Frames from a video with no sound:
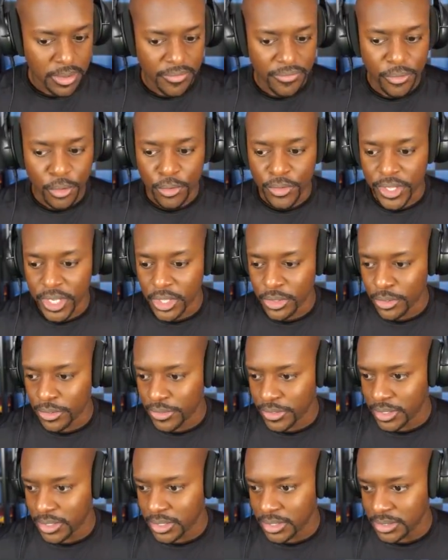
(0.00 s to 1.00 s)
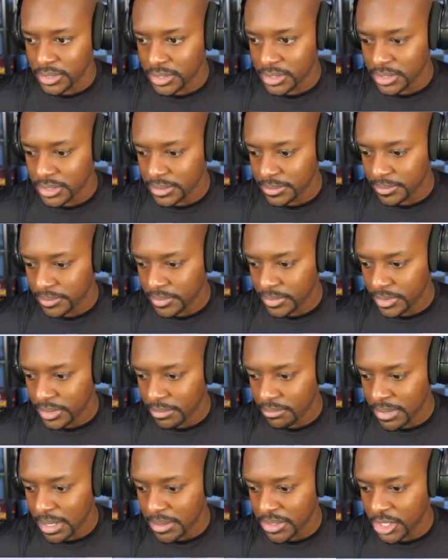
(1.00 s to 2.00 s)
for the other things.
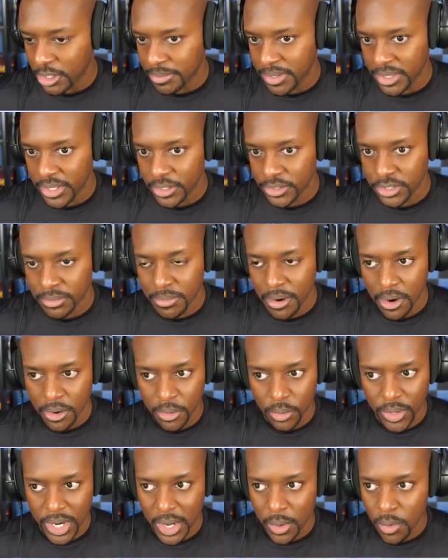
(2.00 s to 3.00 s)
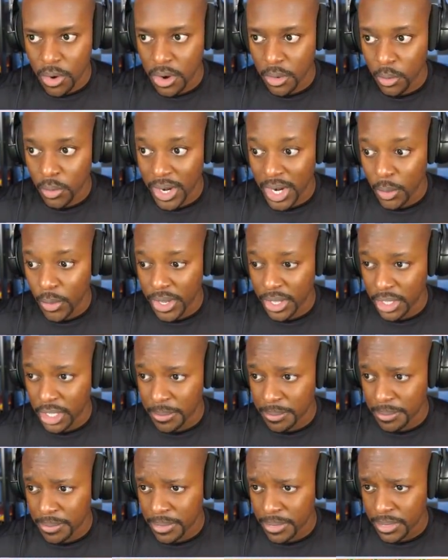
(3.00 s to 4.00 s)
Maybe they'll be there tomorrow when I wake
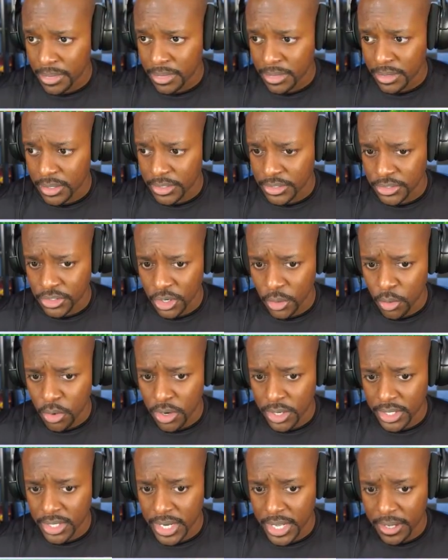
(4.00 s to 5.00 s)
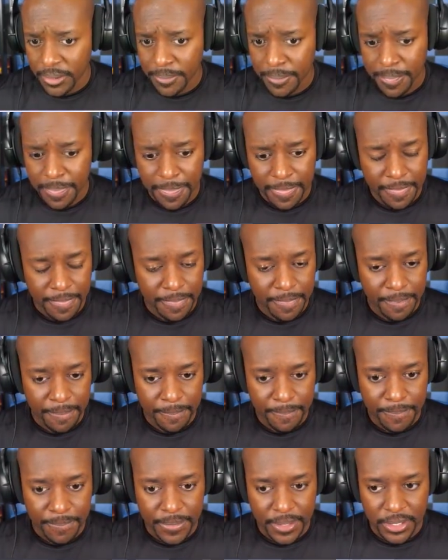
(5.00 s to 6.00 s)
up and start walking out.
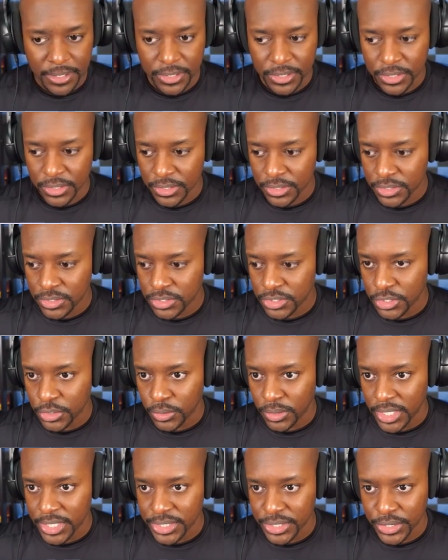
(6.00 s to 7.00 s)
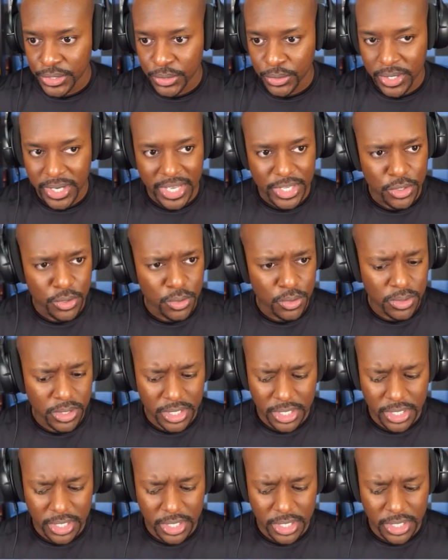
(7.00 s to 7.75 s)
So let's go. Can you,